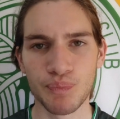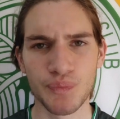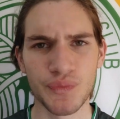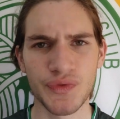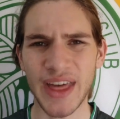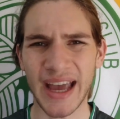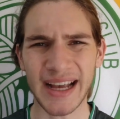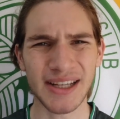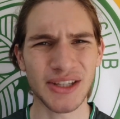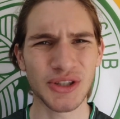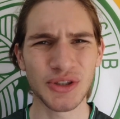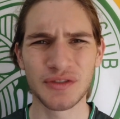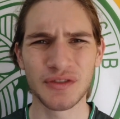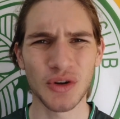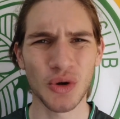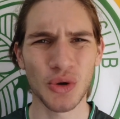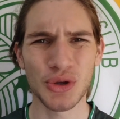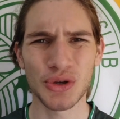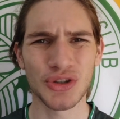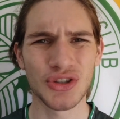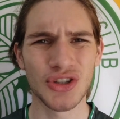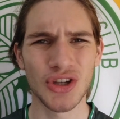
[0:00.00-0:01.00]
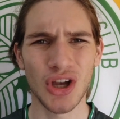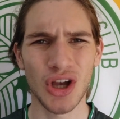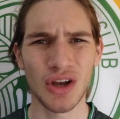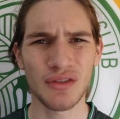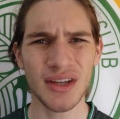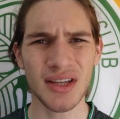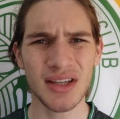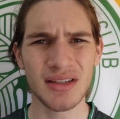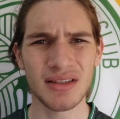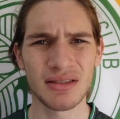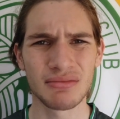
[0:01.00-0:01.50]
Thank you for your
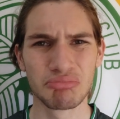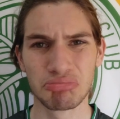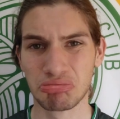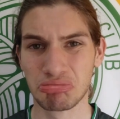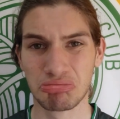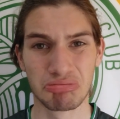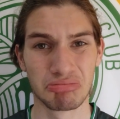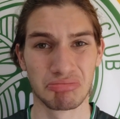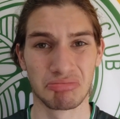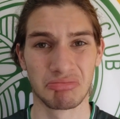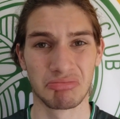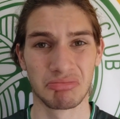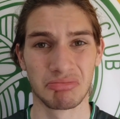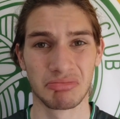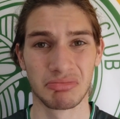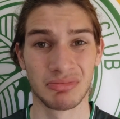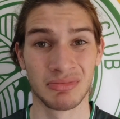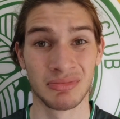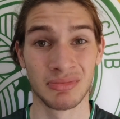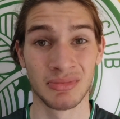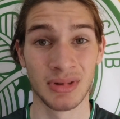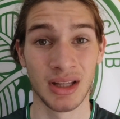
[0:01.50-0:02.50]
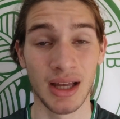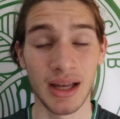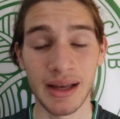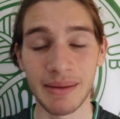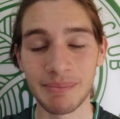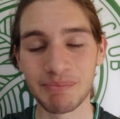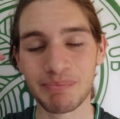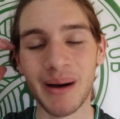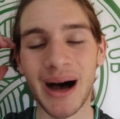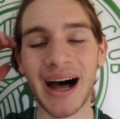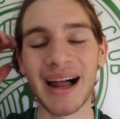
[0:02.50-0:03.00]
service.
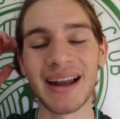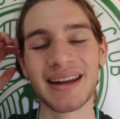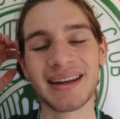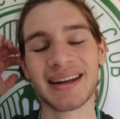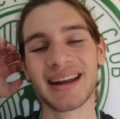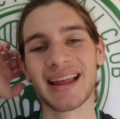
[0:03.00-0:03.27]
But